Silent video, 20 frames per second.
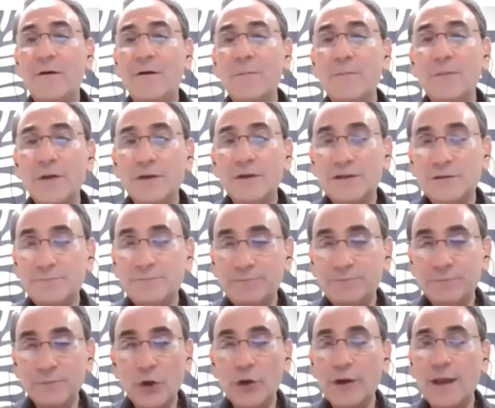from
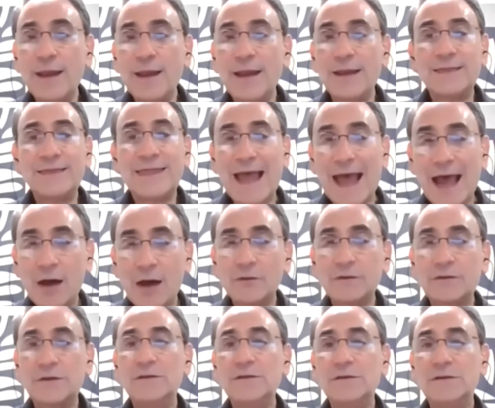looking at
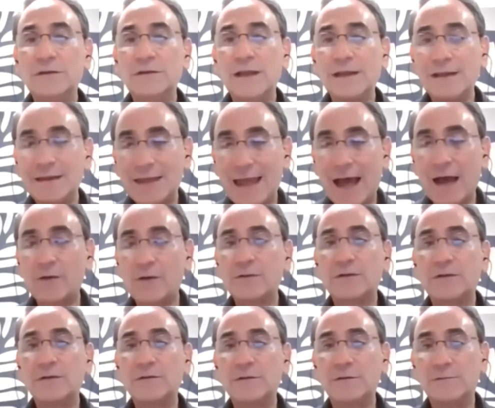thousands and
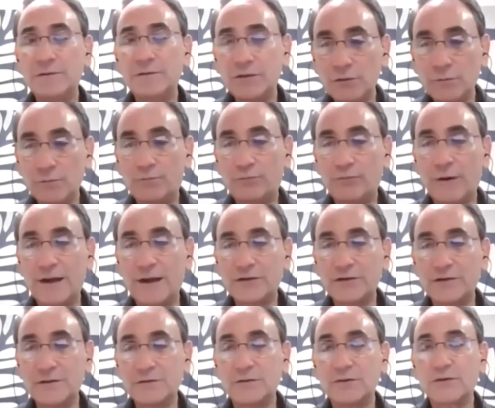thousands of
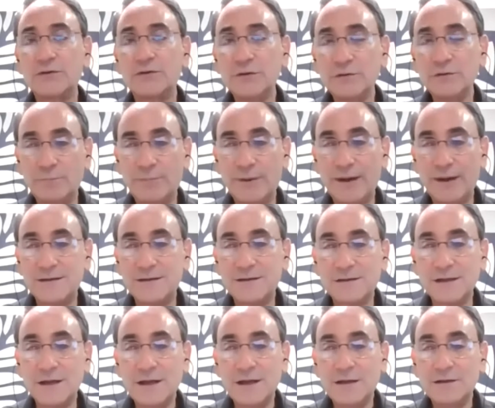toothbrushes or
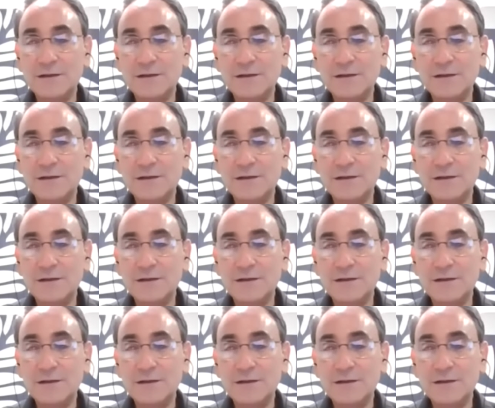toothpaste.